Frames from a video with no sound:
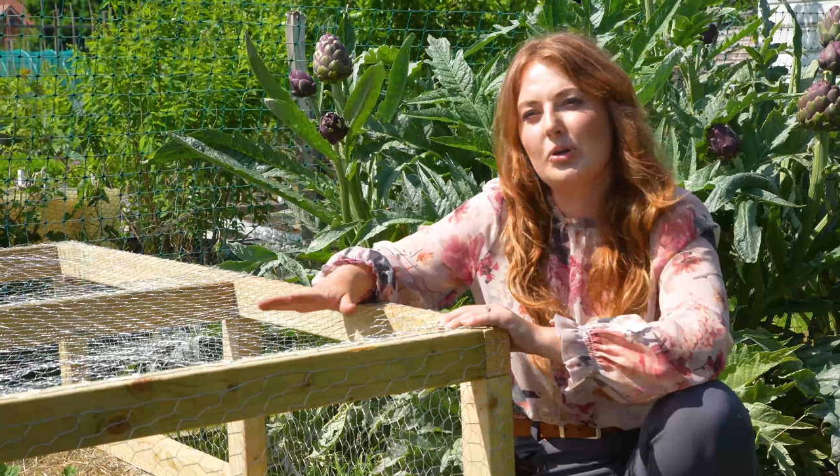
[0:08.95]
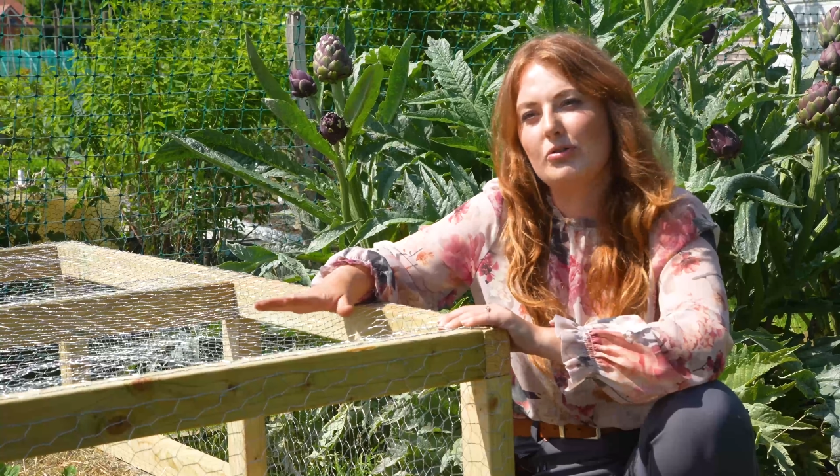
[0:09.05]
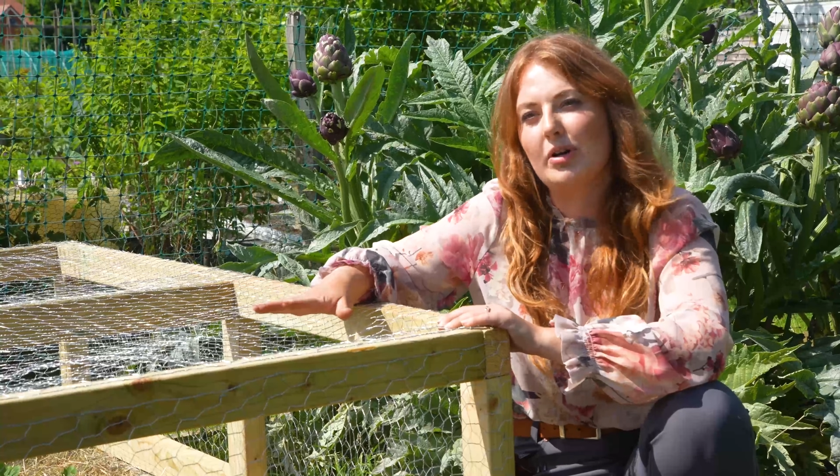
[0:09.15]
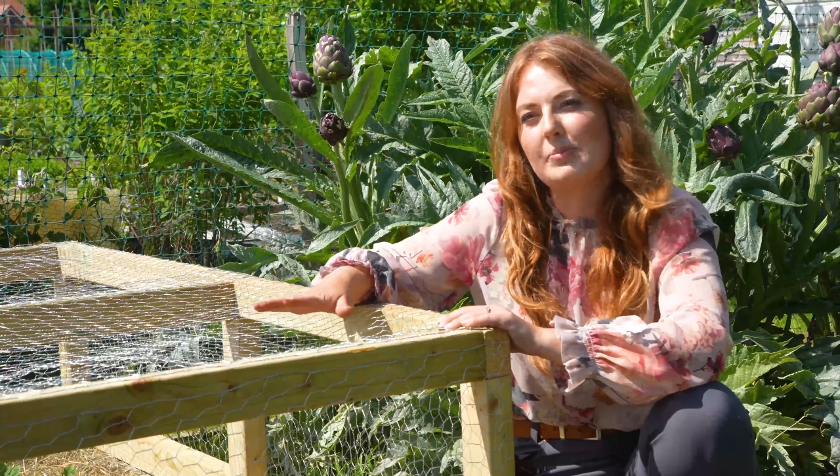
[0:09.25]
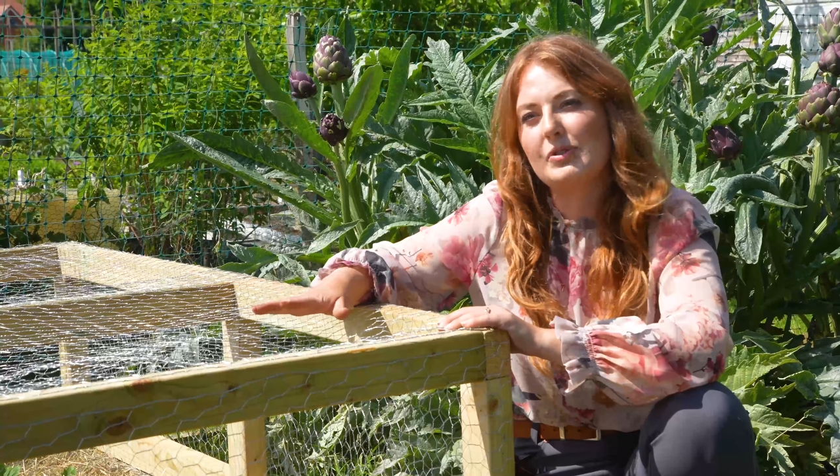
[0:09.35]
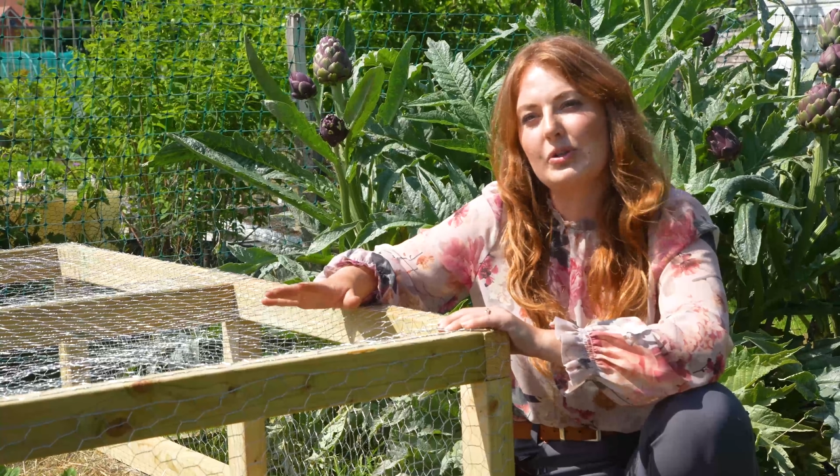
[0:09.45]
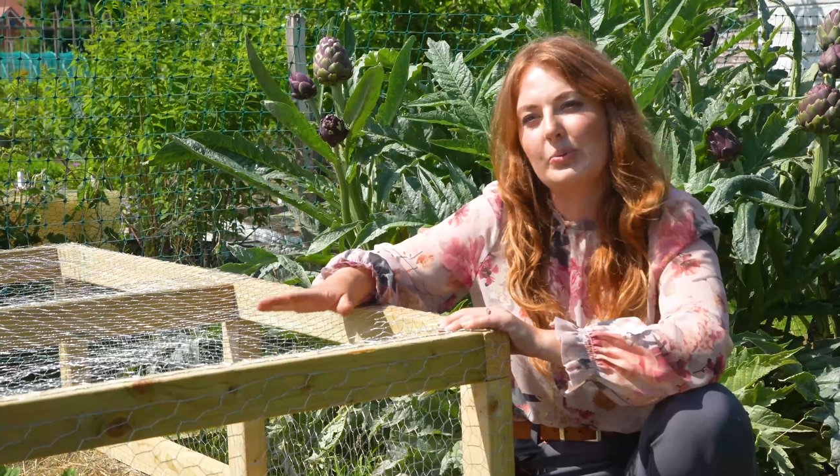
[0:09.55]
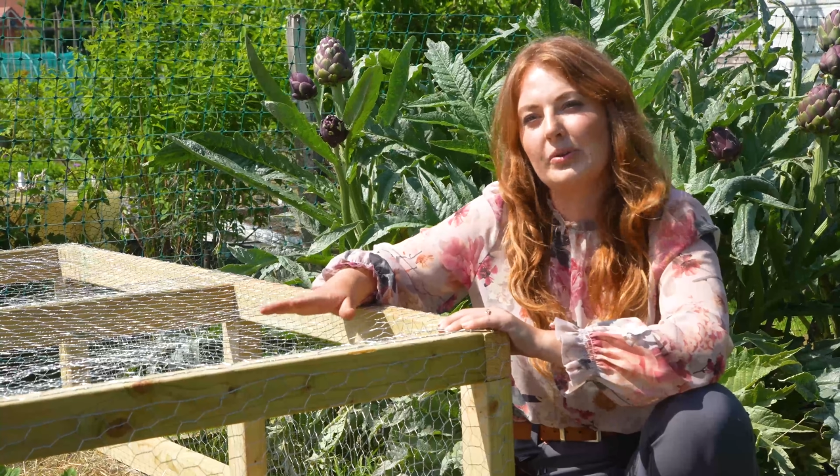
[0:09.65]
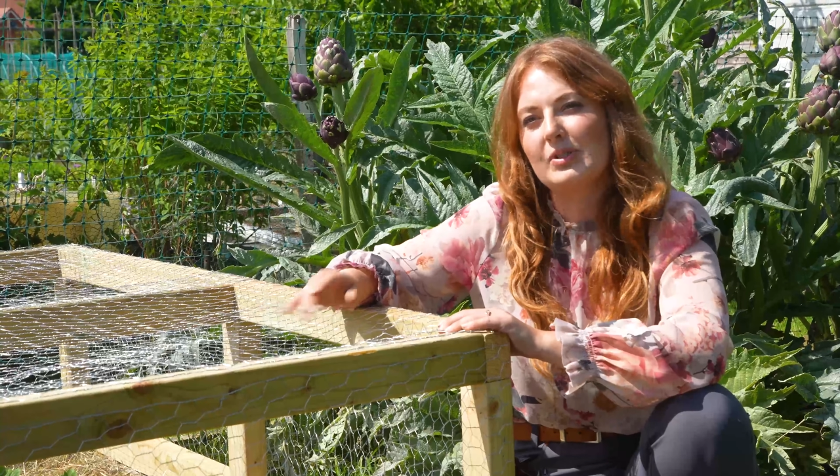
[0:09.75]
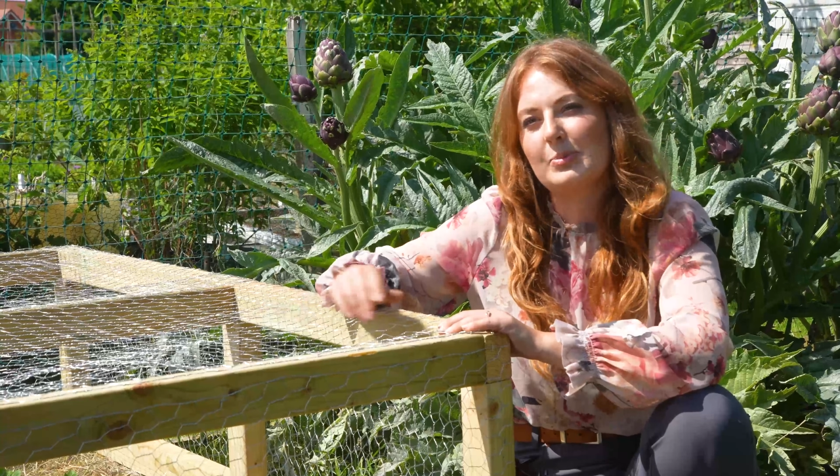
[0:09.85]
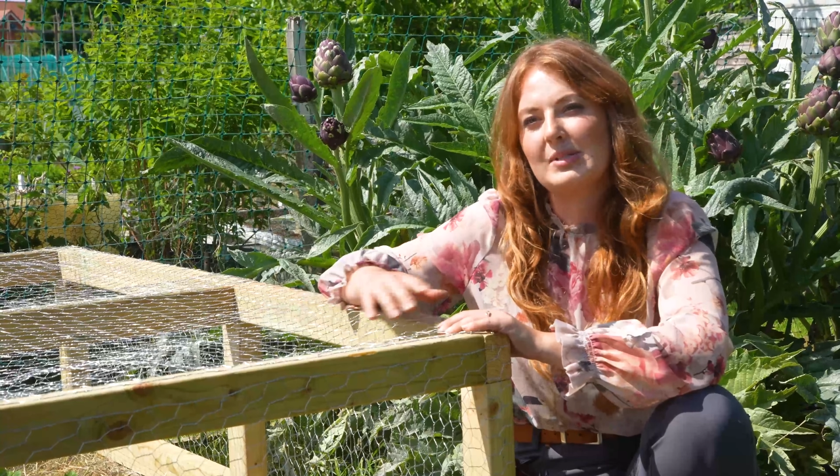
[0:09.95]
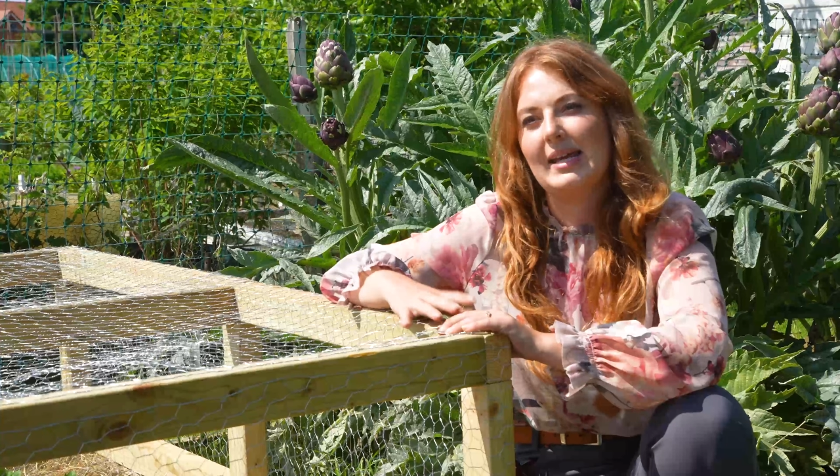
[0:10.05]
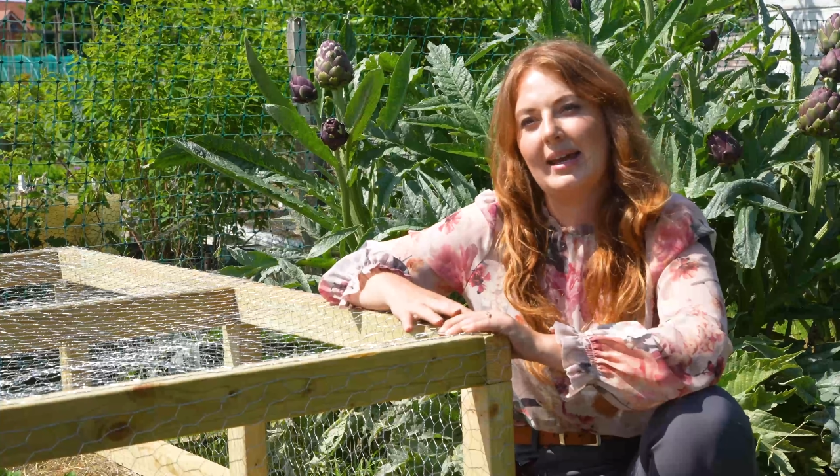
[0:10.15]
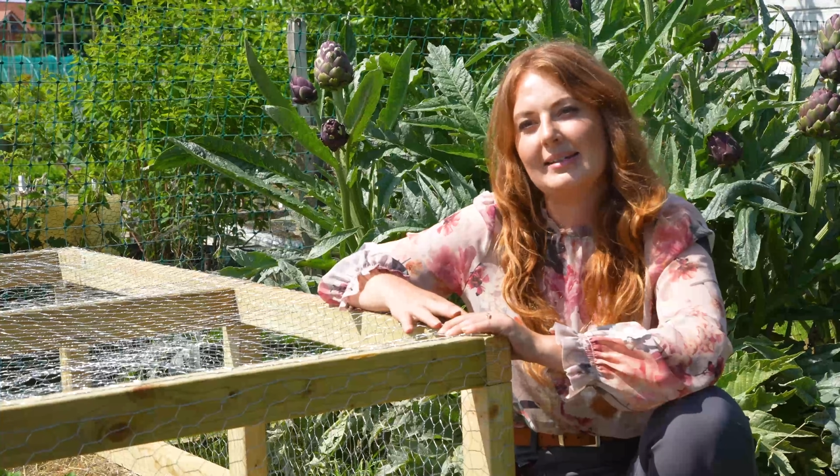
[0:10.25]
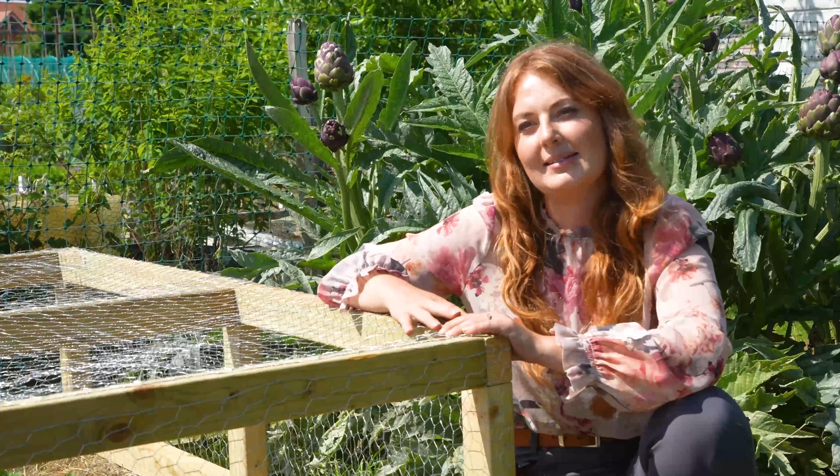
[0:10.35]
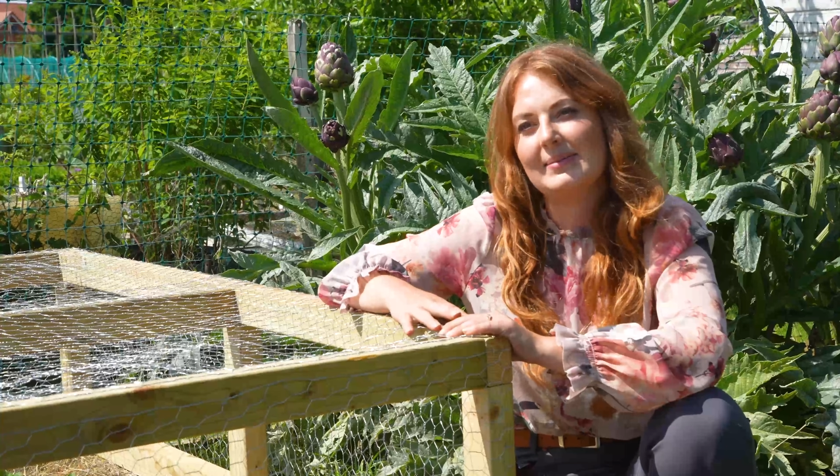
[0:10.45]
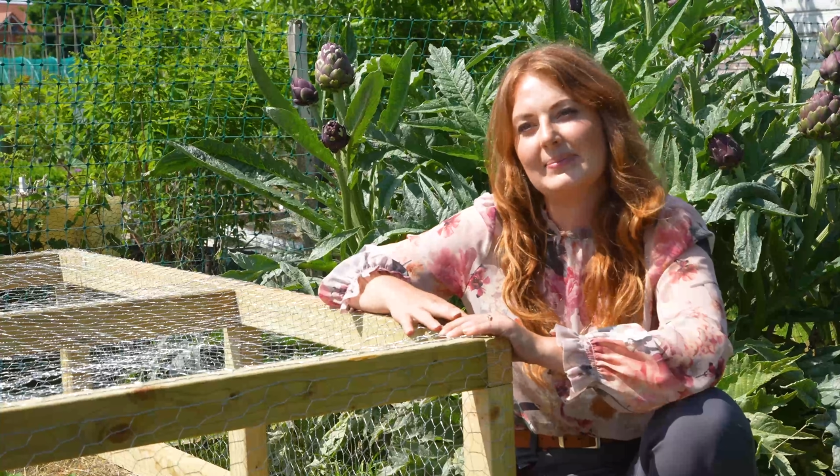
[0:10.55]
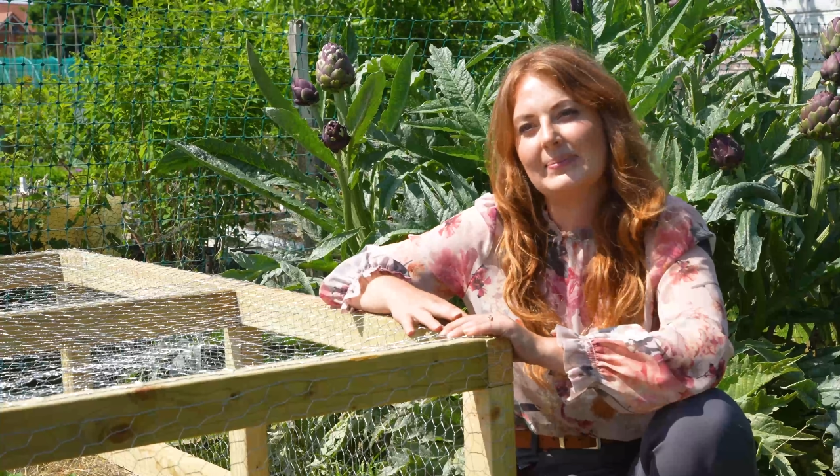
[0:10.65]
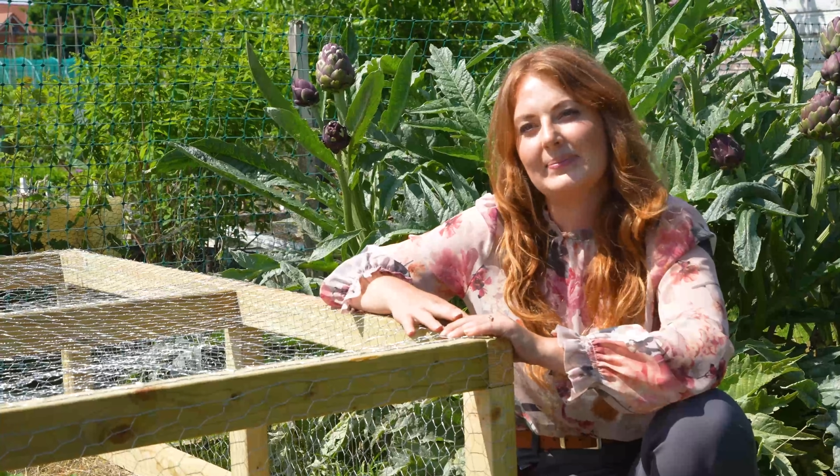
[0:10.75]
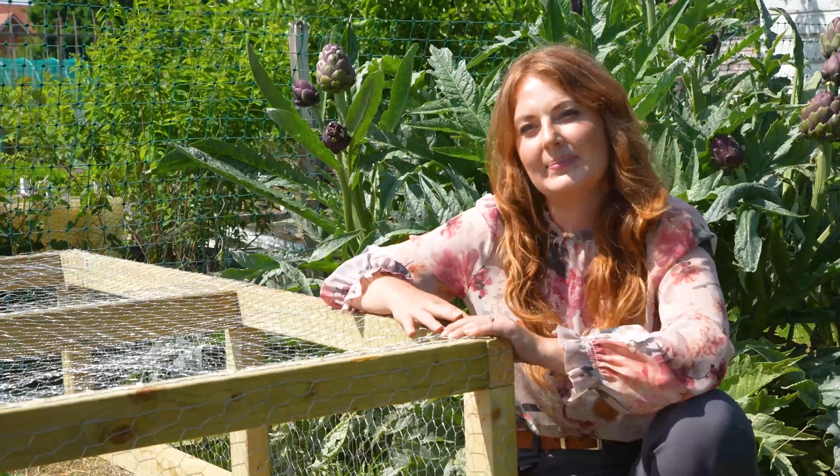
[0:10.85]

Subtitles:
what crops you want to protect.